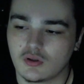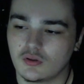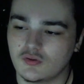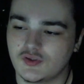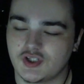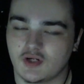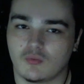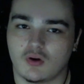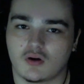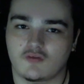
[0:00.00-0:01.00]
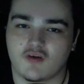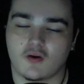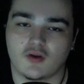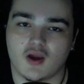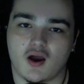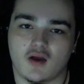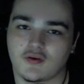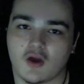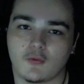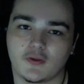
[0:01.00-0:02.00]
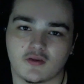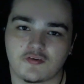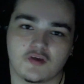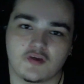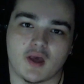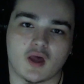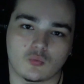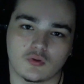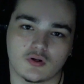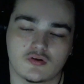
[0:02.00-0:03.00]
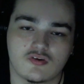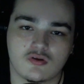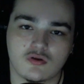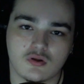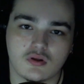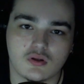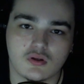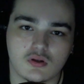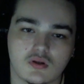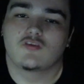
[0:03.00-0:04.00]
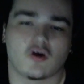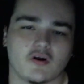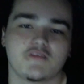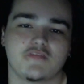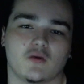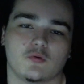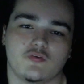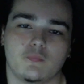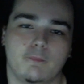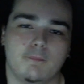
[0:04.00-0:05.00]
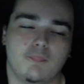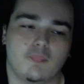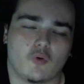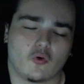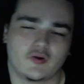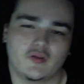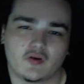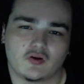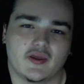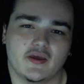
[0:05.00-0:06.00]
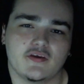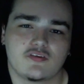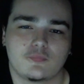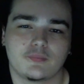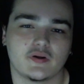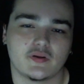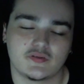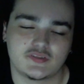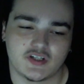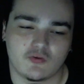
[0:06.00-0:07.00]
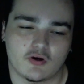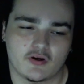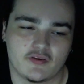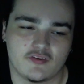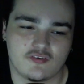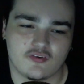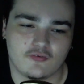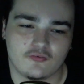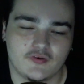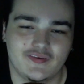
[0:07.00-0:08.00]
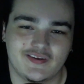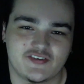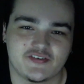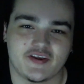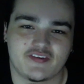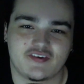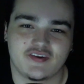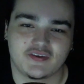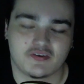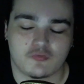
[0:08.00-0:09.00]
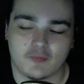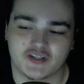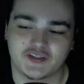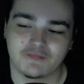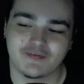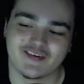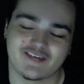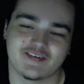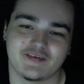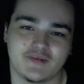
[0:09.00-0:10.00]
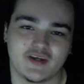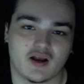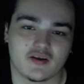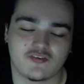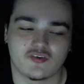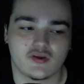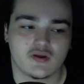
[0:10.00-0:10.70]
Jaywalk found God and now he can't say bad words. Sorry if that was a boring little case, but Jaywalk is a really interesting and special person to me, honestly,